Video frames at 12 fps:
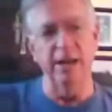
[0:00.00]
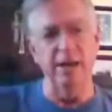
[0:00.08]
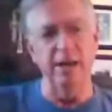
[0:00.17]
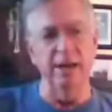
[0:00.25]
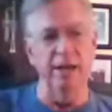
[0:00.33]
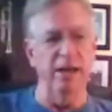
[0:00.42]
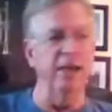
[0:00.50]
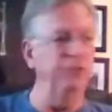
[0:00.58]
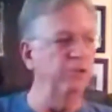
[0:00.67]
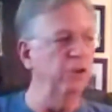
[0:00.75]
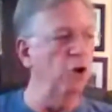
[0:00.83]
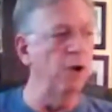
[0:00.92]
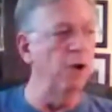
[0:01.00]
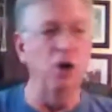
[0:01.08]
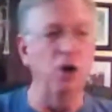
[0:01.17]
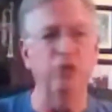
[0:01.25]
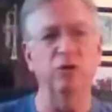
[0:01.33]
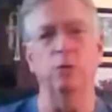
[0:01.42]
And as you
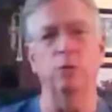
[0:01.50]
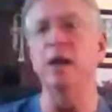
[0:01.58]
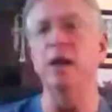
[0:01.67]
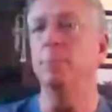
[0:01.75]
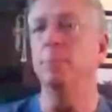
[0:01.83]
know, I'm also